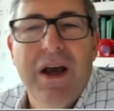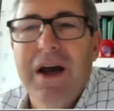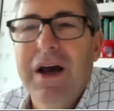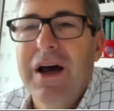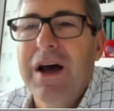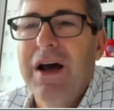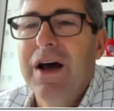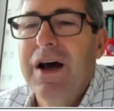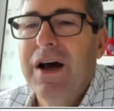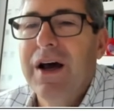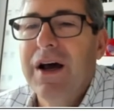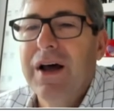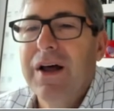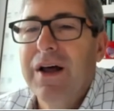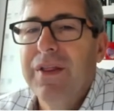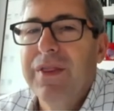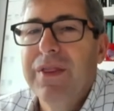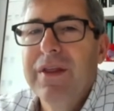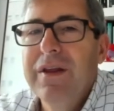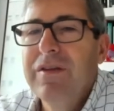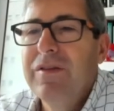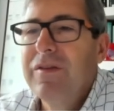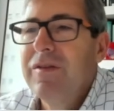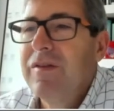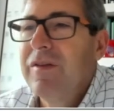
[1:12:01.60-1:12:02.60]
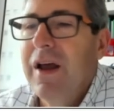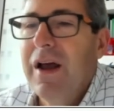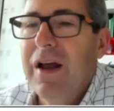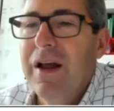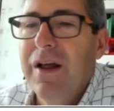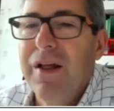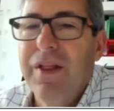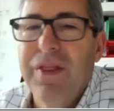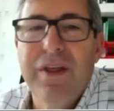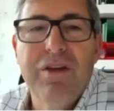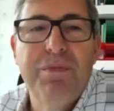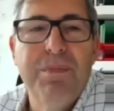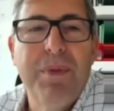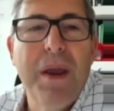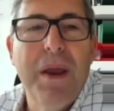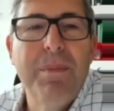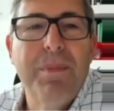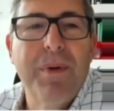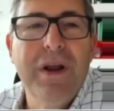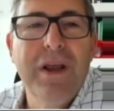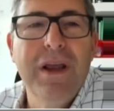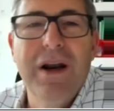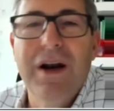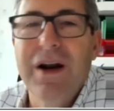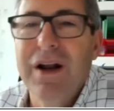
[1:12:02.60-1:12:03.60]
Uh, this uh, this
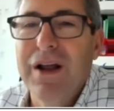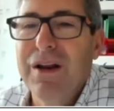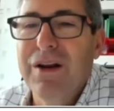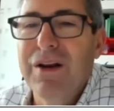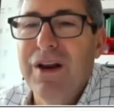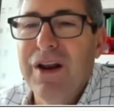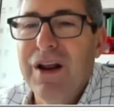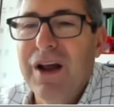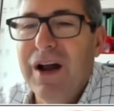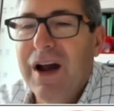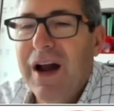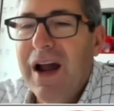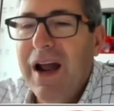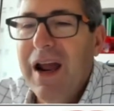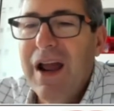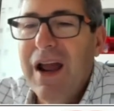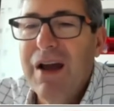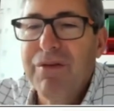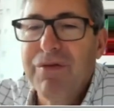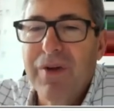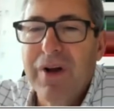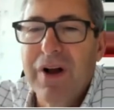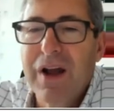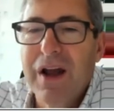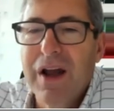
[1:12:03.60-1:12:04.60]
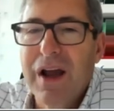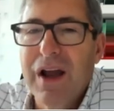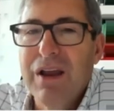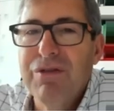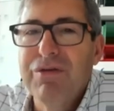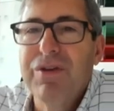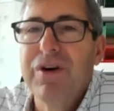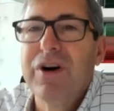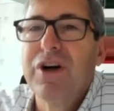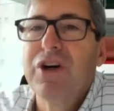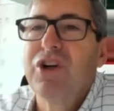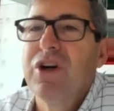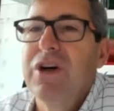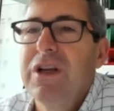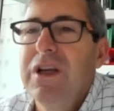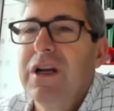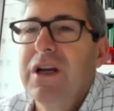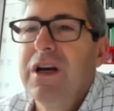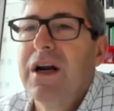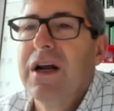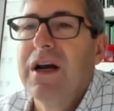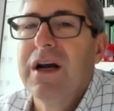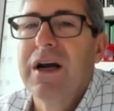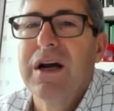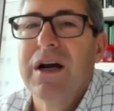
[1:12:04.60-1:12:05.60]
paper here, it, I have a, a version
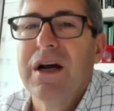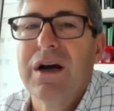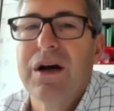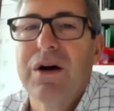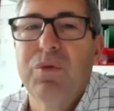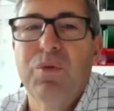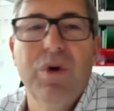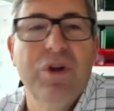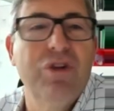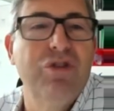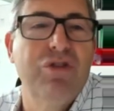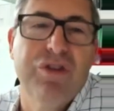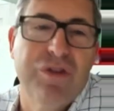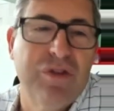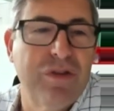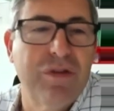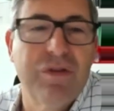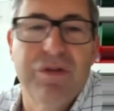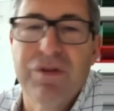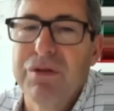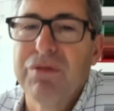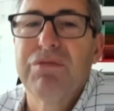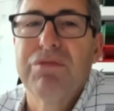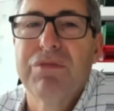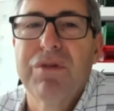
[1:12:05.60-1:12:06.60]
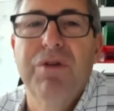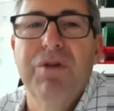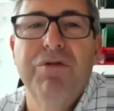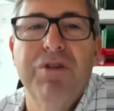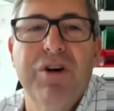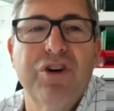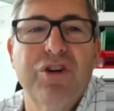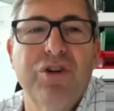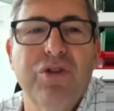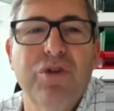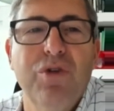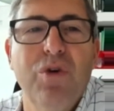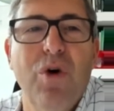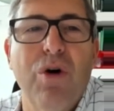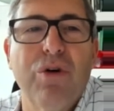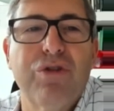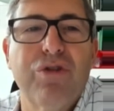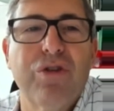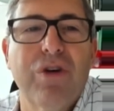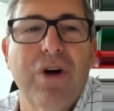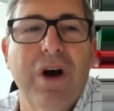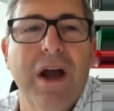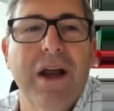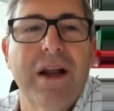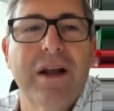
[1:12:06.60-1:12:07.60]
here, uh, which is the version you
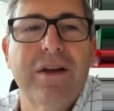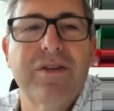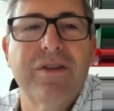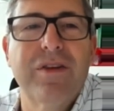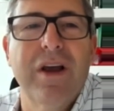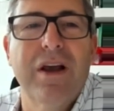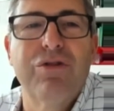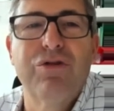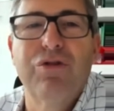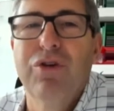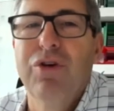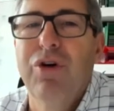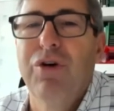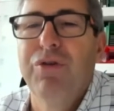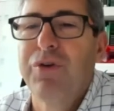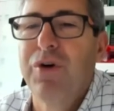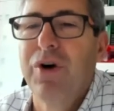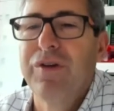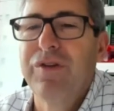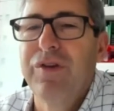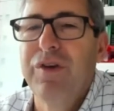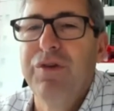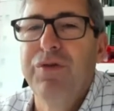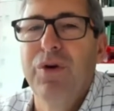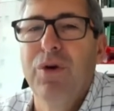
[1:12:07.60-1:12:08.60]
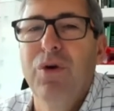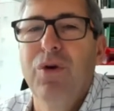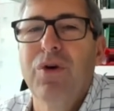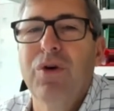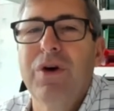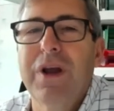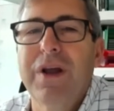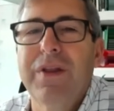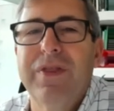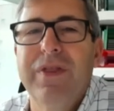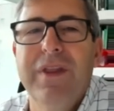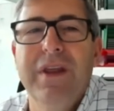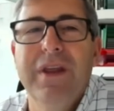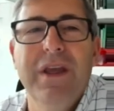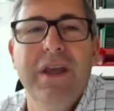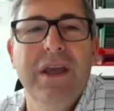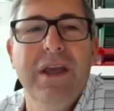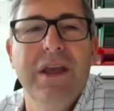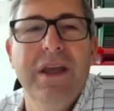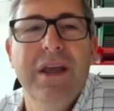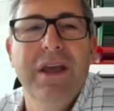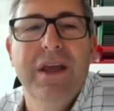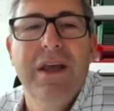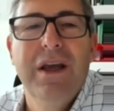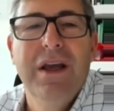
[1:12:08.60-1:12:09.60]
also had access to. Of course, if you look at
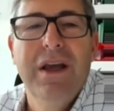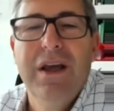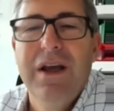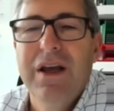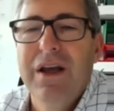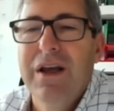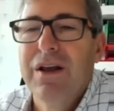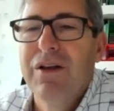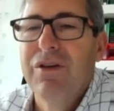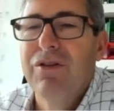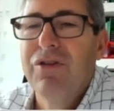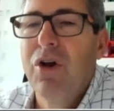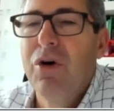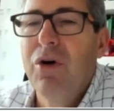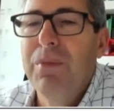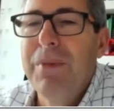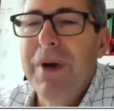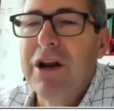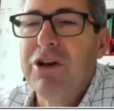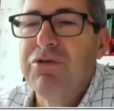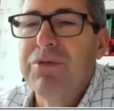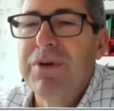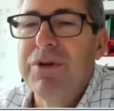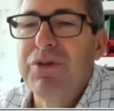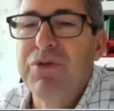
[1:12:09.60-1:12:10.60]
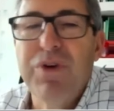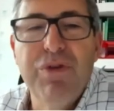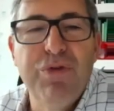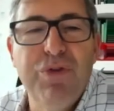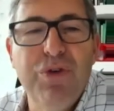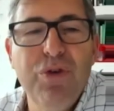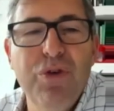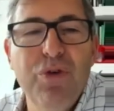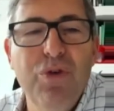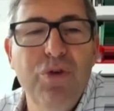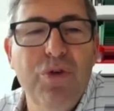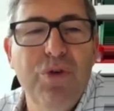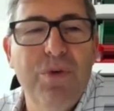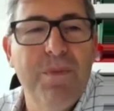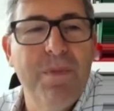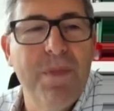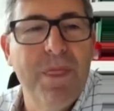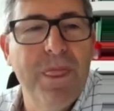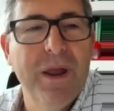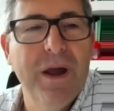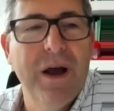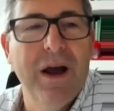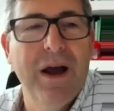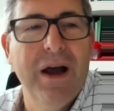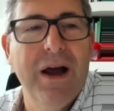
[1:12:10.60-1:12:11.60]
the Sloan Management Review
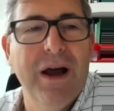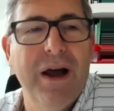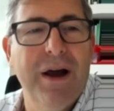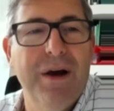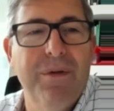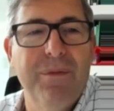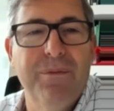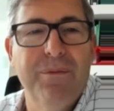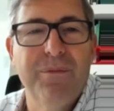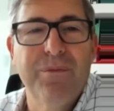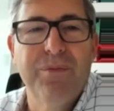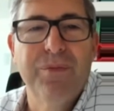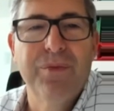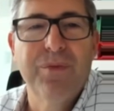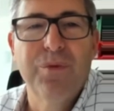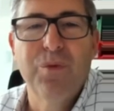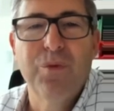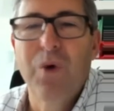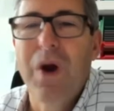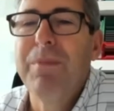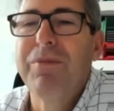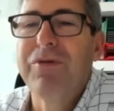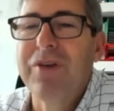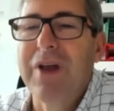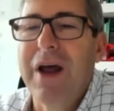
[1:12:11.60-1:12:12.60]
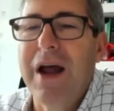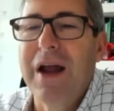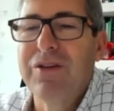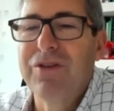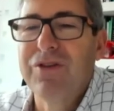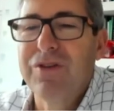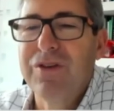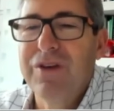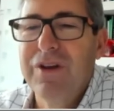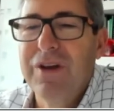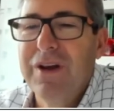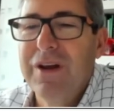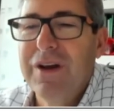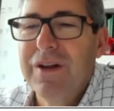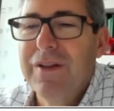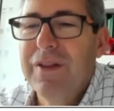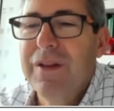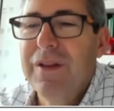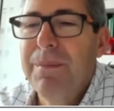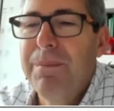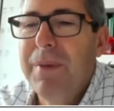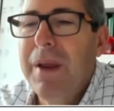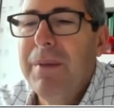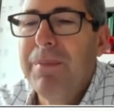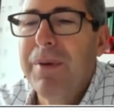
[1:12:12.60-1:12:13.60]
um, website,
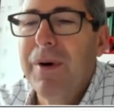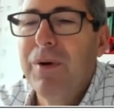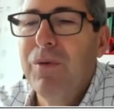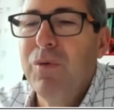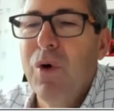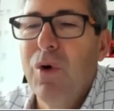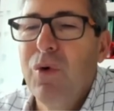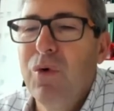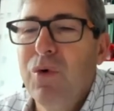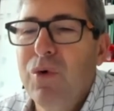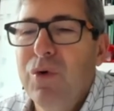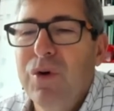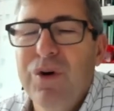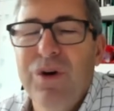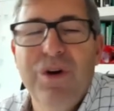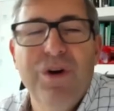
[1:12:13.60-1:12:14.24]
the paper will